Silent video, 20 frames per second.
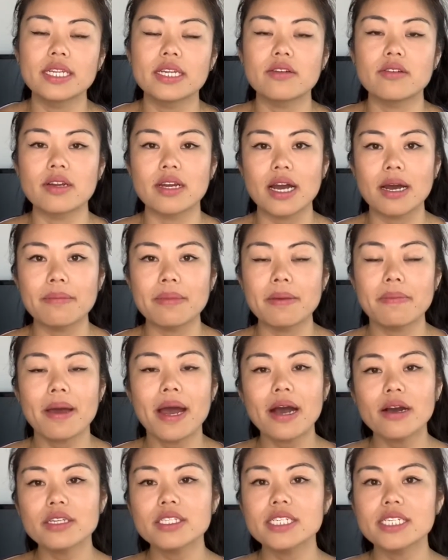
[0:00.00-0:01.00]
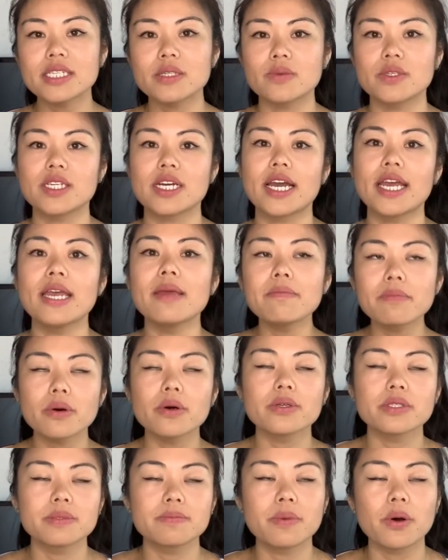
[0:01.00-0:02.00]
Kirigami pouches, which I
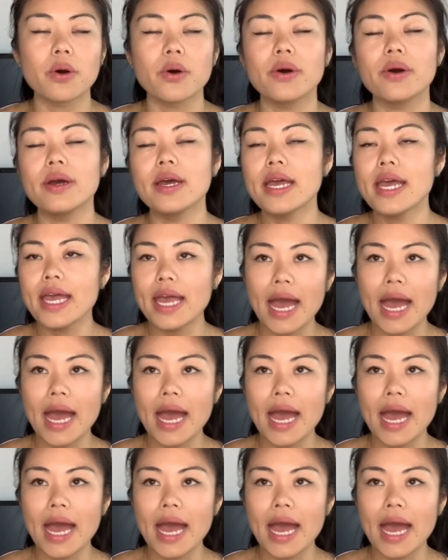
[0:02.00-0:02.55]
impulse bought,